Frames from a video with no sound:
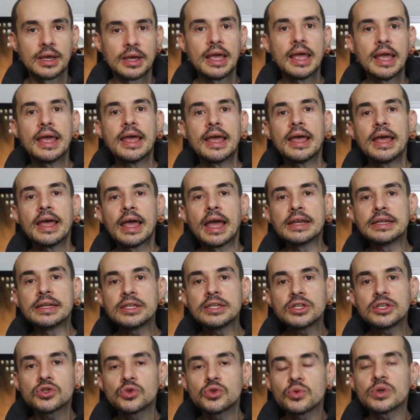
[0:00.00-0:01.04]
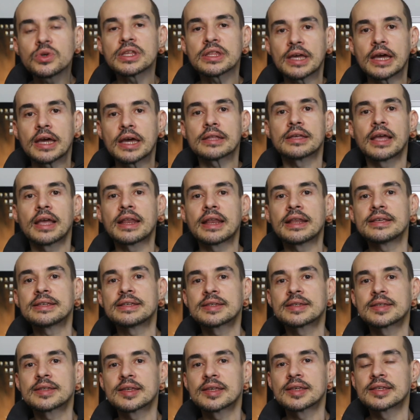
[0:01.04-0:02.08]
And he's doing that, and he's
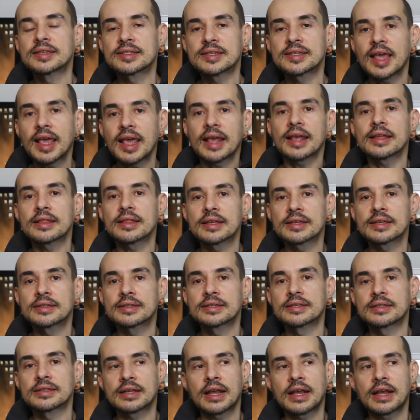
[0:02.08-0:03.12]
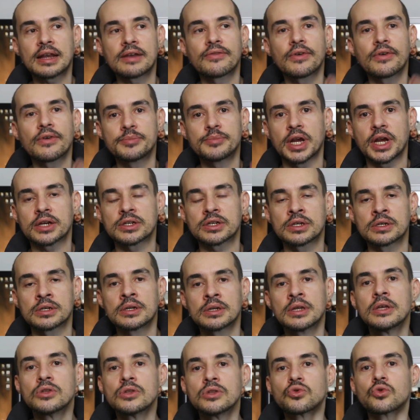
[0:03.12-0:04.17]
saying this kind of objection to
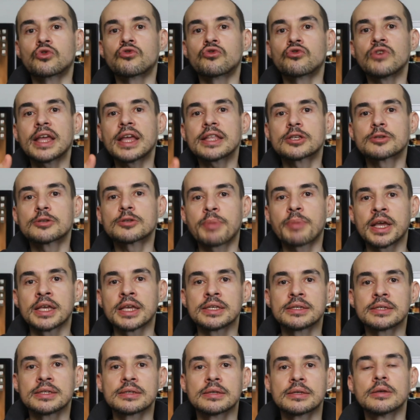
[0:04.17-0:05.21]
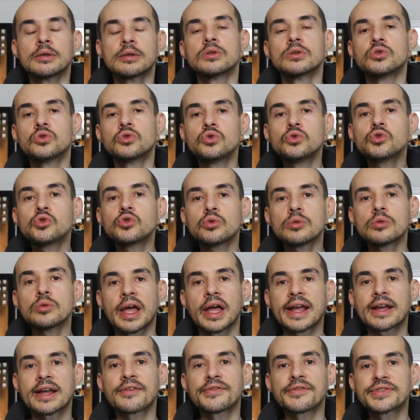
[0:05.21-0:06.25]
create space due to lack of
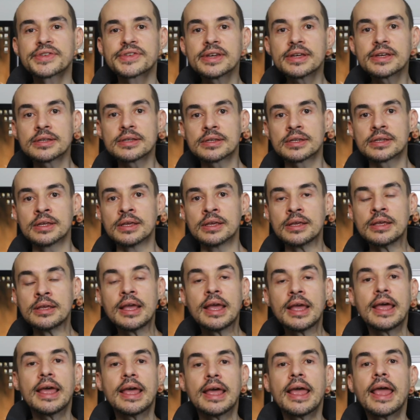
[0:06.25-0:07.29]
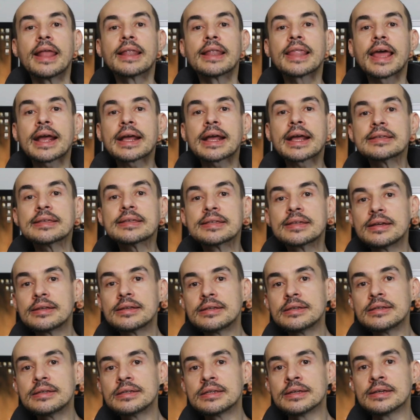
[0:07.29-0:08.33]
certainty. And lack of
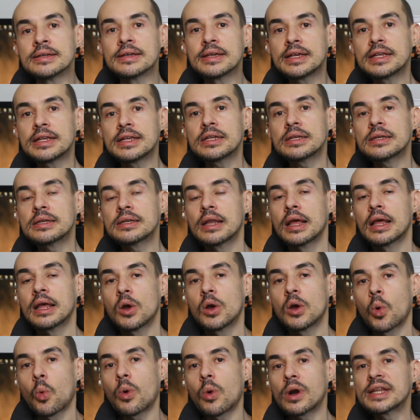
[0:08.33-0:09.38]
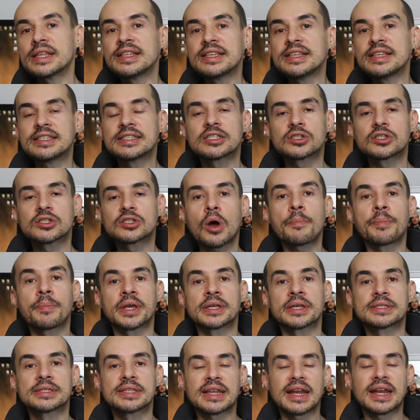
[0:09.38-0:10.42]
certainty in one of these topics that
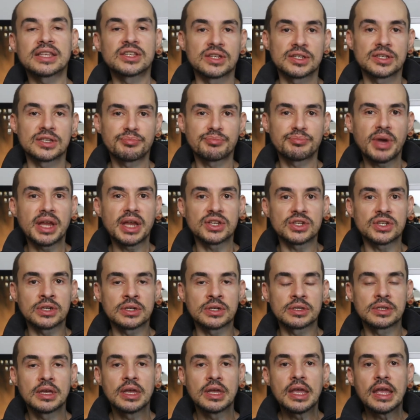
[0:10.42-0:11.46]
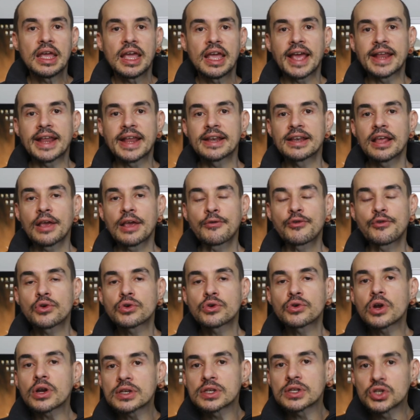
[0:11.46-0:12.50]
I just mentioned. And if you're not
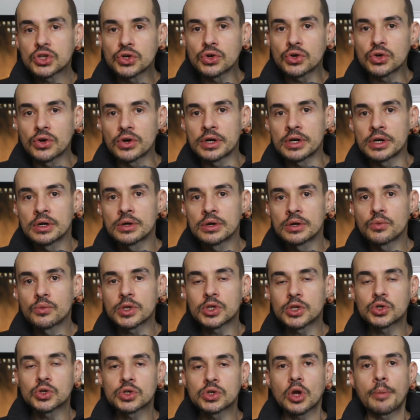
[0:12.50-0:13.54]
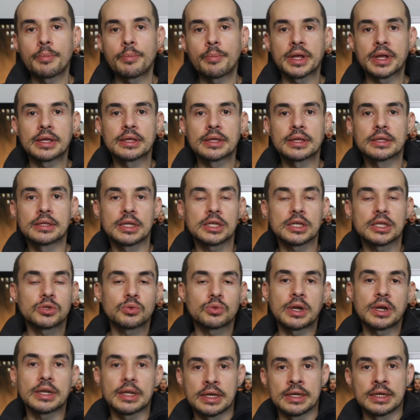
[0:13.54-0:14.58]
sure which topic this one
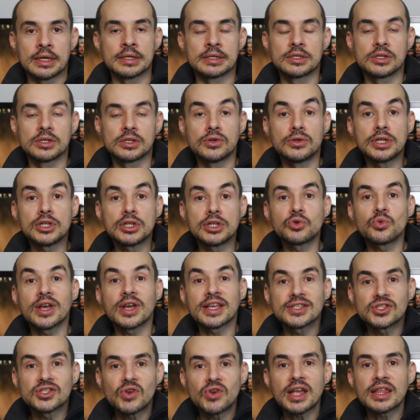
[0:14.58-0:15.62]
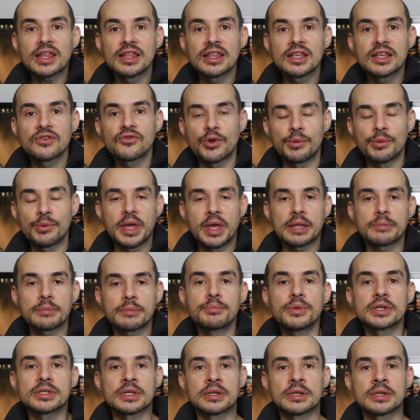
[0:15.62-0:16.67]
is, you need to extract this from that
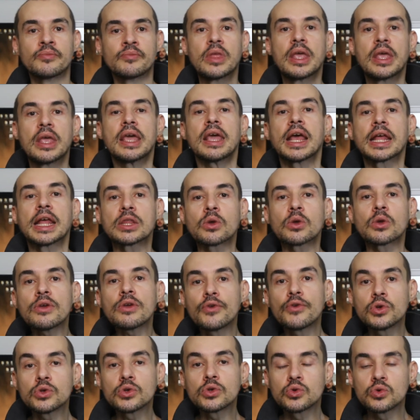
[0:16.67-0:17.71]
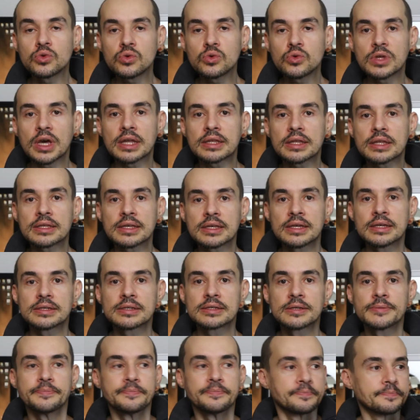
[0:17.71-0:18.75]
person. And the way for you to do that is
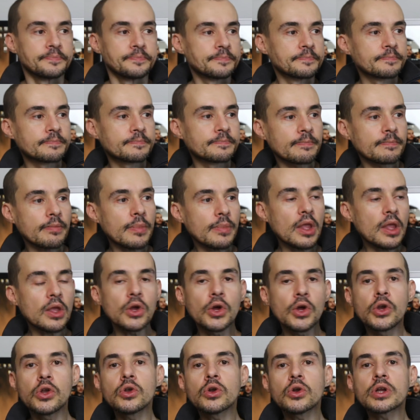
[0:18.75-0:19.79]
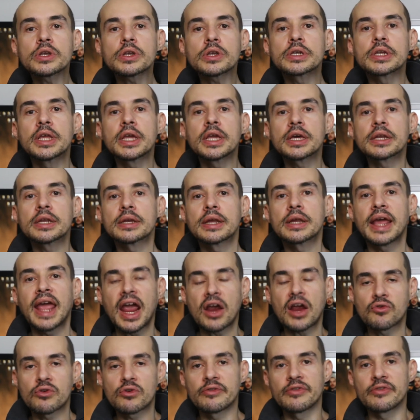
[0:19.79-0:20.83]
not get
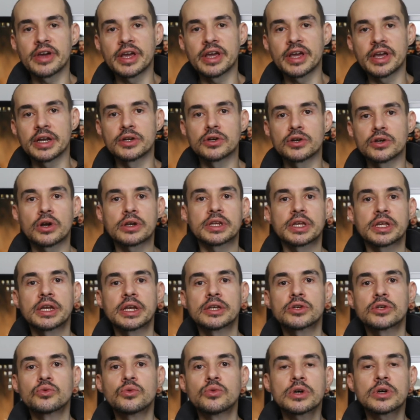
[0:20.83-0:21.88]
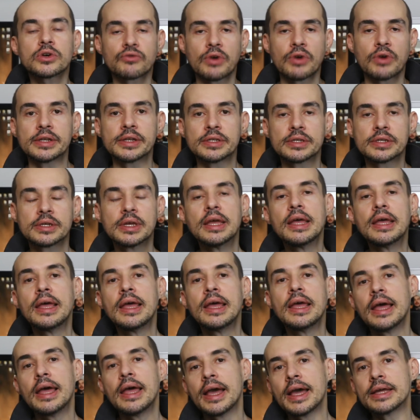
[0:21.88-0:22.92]
aggravated, not get into a grunt,
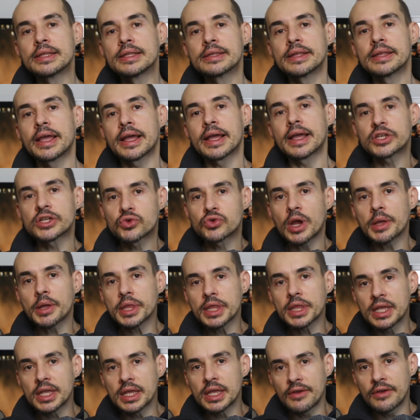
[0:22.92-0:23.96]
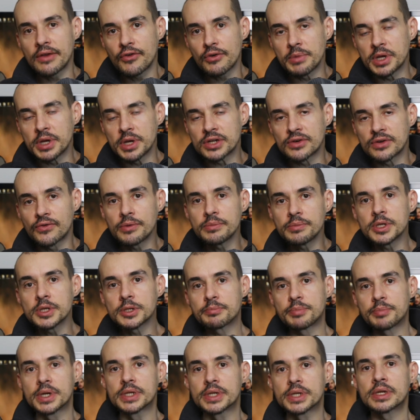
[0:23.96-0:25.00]
and extract the information from this
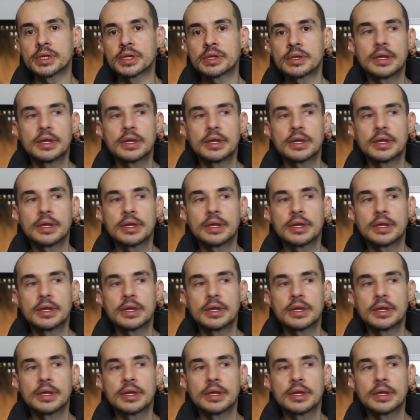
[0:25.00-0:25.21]
person